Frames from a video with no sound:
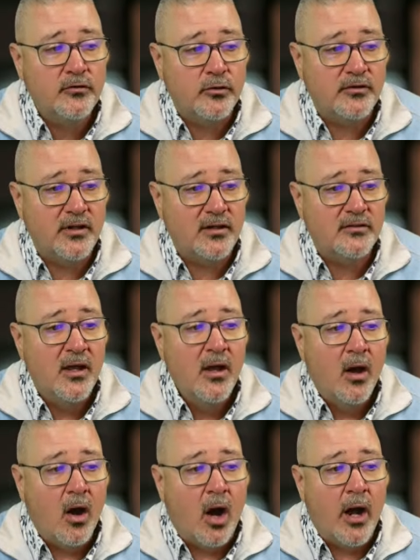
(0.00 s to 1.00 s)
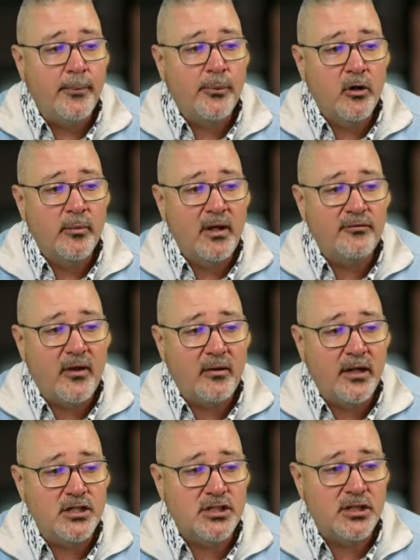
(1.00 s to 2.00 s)
So it says on permanent
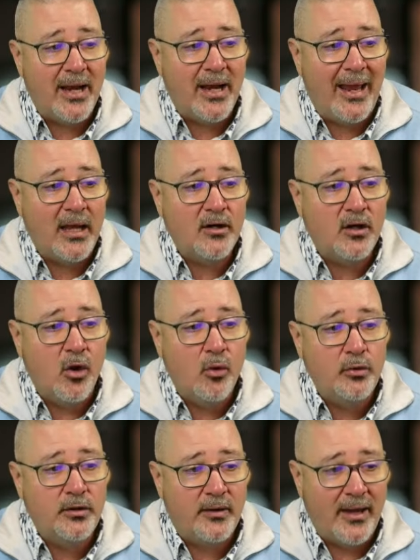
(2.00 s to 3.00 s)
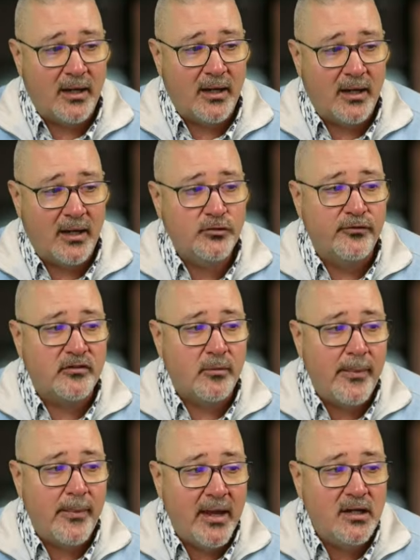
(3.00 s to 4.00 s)
foundation and owned land. So if it's a
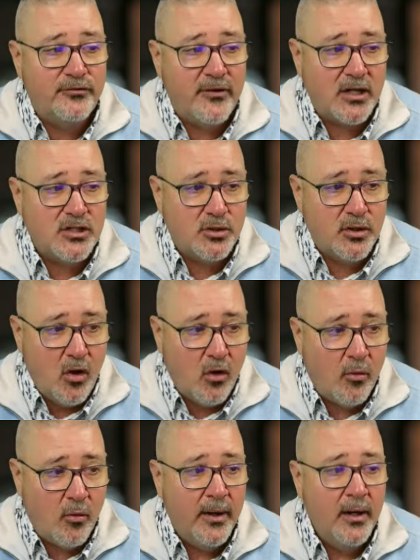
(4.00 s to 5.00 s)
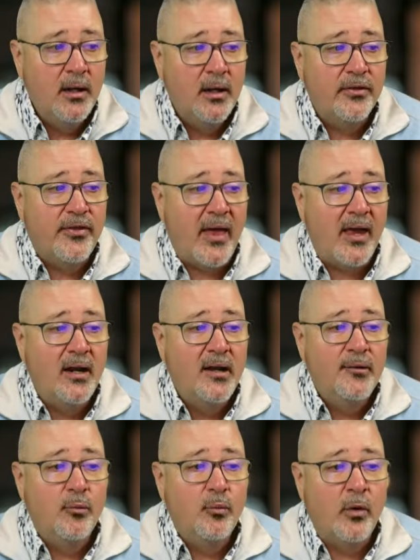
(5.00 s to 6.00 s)
manufactured home that
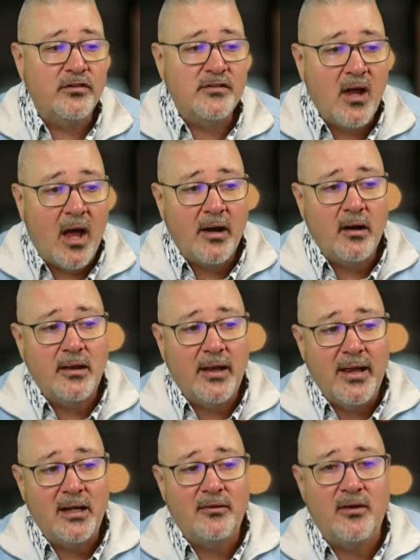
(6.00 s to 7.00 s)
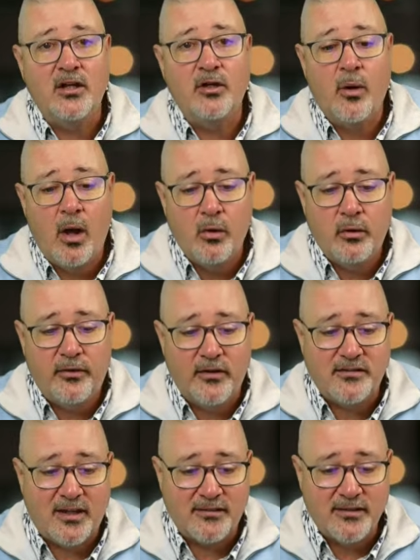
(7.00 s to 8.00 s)
was not on land that you owned,
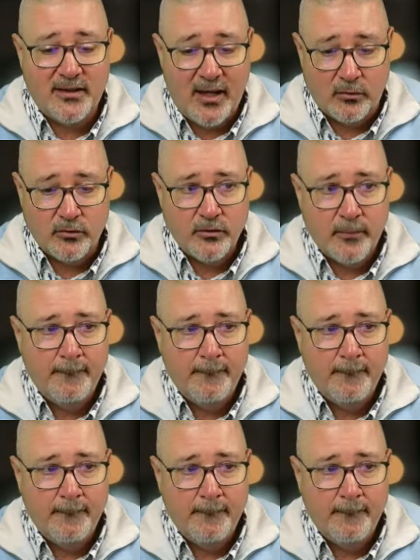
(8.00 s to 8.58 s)
this doesn't count.